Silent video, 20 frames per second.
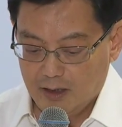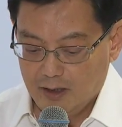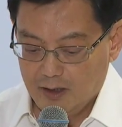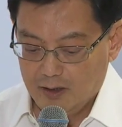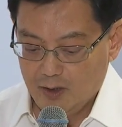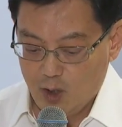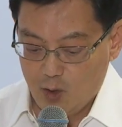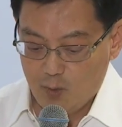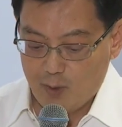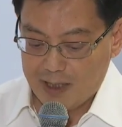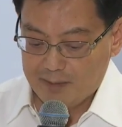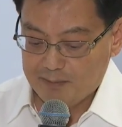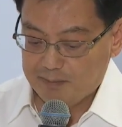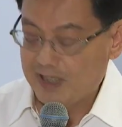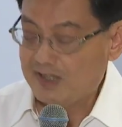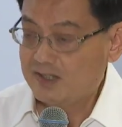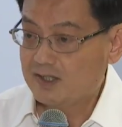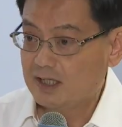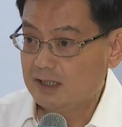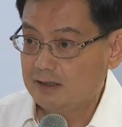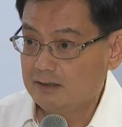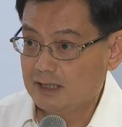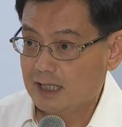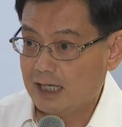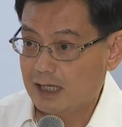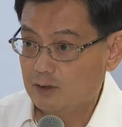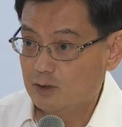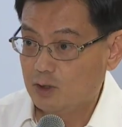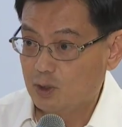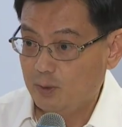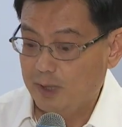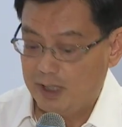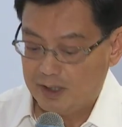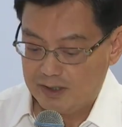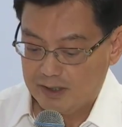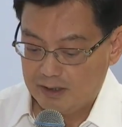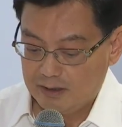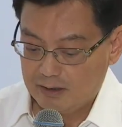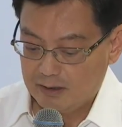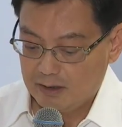No one person can do
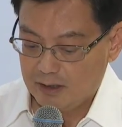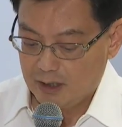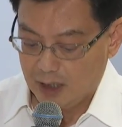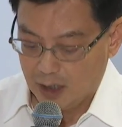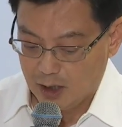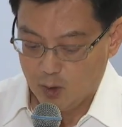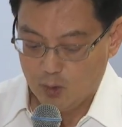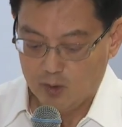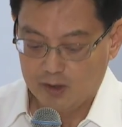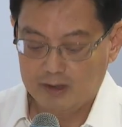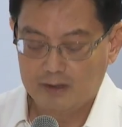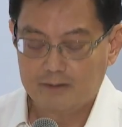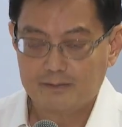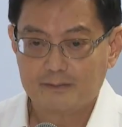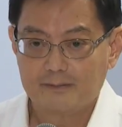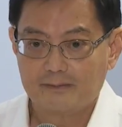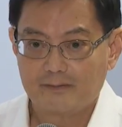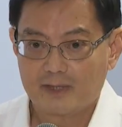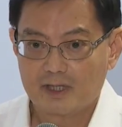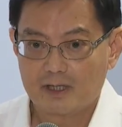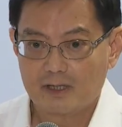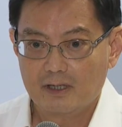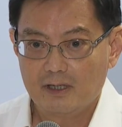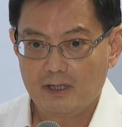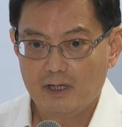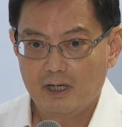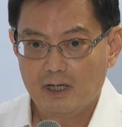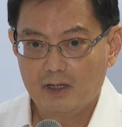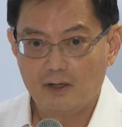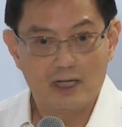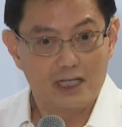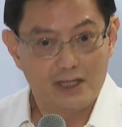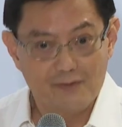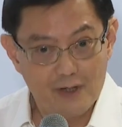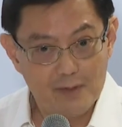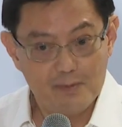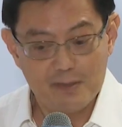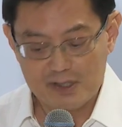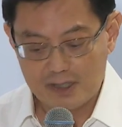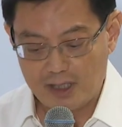it alone, not
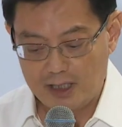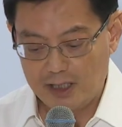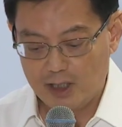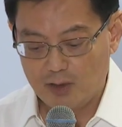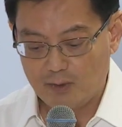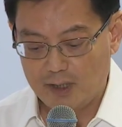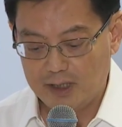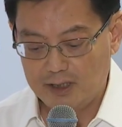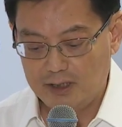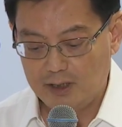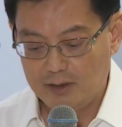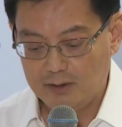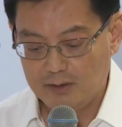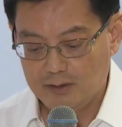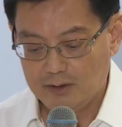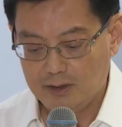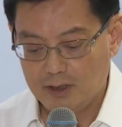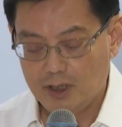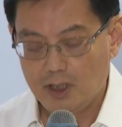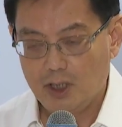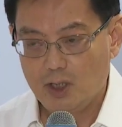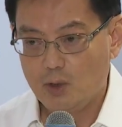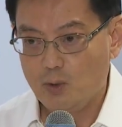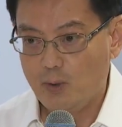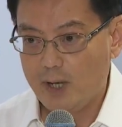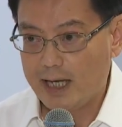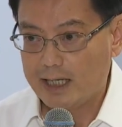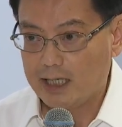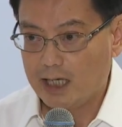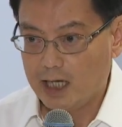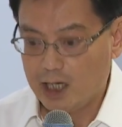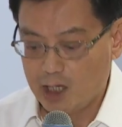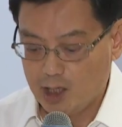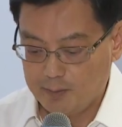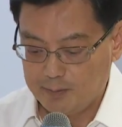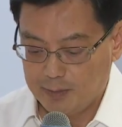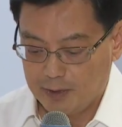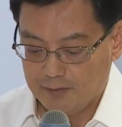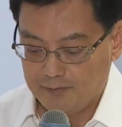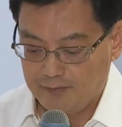even Mister Lee Kuan Yew, who had the
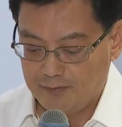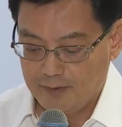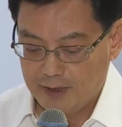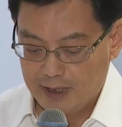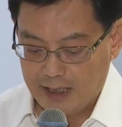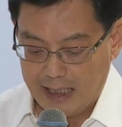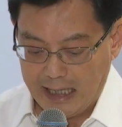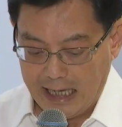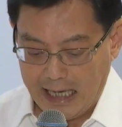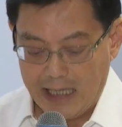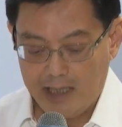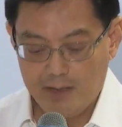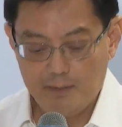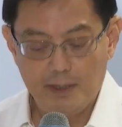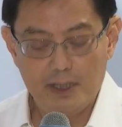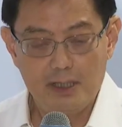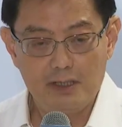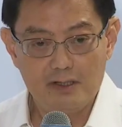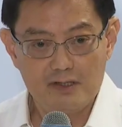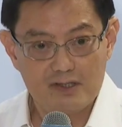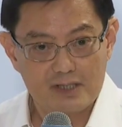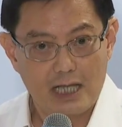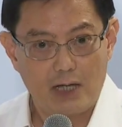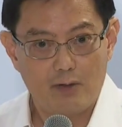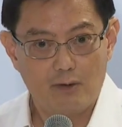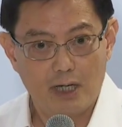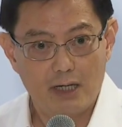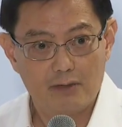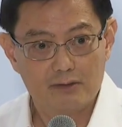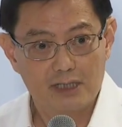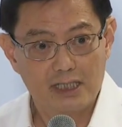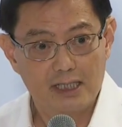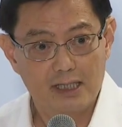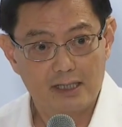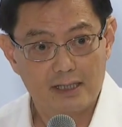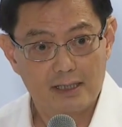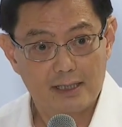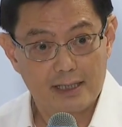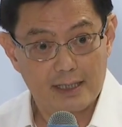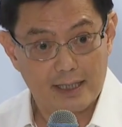help of able, stout-hearted
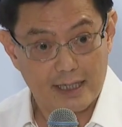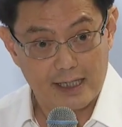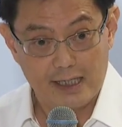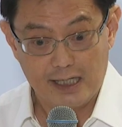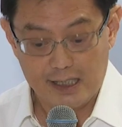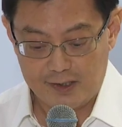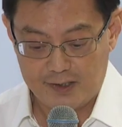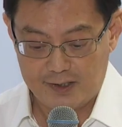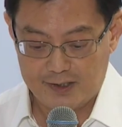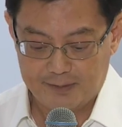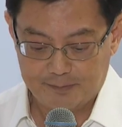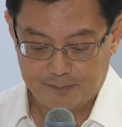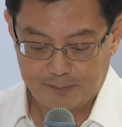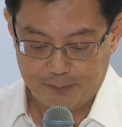colleagues.